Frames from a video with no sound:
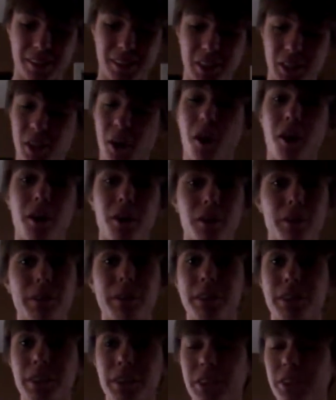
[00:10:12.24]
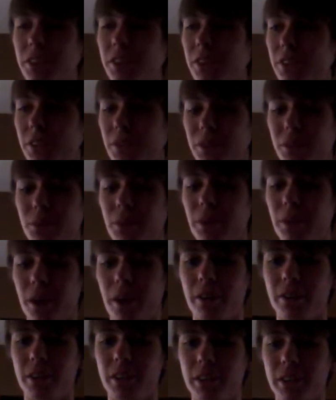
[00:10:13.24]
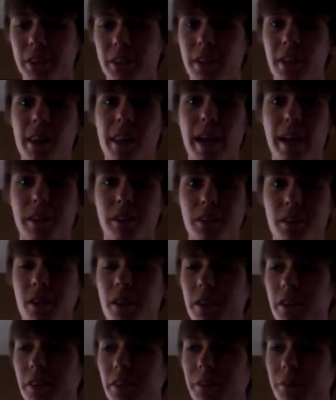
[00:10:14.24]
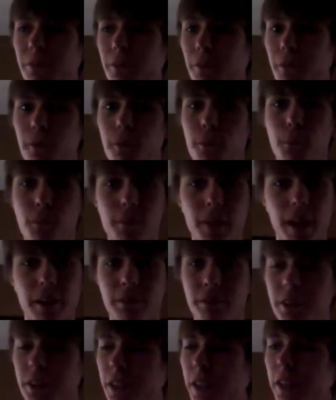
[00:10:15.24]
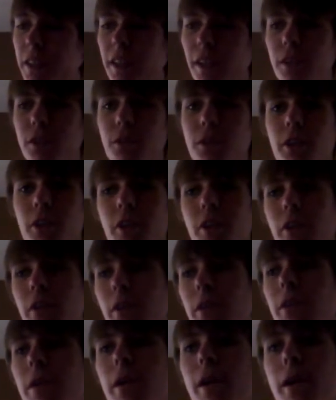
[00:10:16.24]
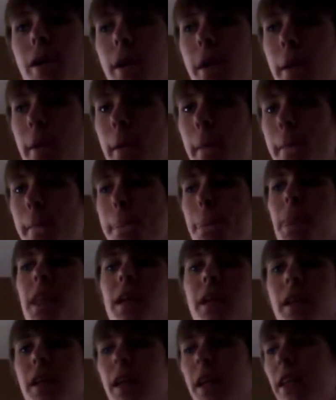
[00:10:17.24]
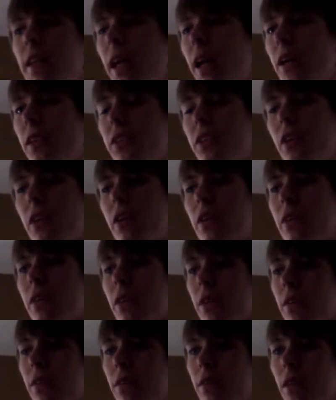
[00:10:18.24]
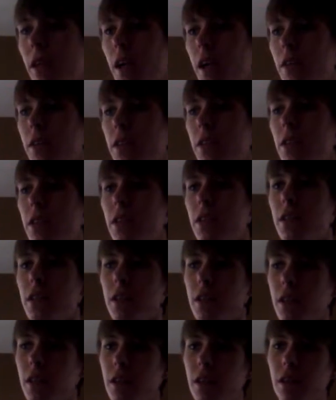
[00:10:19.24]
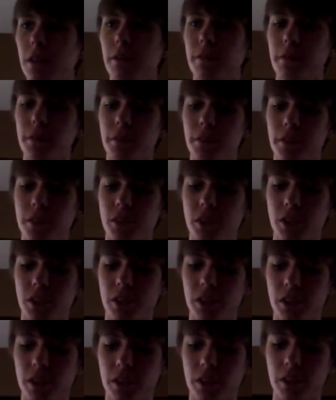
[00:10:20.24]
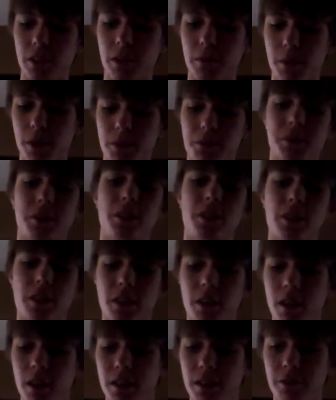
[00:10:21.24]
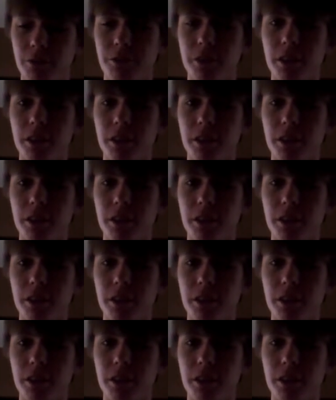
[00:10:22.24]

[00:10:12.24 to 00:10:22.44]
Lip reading: just a hard one to listen to. It's really hard to listen to the last song. Everything that you hear in that song, the emotion and the